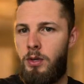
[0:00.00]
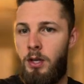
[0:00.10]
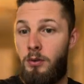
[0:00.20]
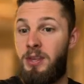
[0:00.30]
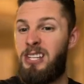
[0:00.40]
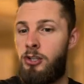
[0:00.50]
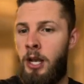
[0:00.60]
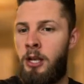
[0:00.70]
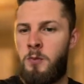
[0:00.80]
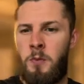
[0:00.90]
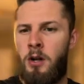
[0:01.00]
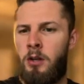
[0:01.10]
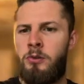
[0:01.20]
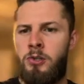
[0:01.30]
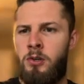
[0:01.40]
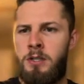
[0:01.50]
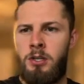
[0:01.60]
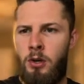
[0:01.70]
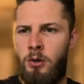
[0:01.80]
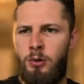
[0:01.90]
things change, product or service
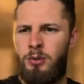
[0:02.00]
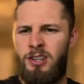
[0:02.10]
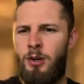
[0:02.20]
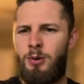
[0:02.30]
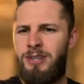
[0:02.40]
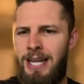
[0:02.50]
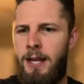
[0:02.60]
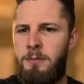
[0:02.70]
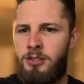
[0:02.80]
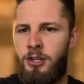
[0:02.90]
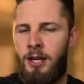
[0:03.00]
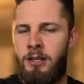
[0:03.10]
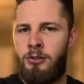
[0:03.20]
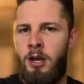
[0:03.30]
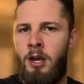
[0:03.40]
codes and code names change,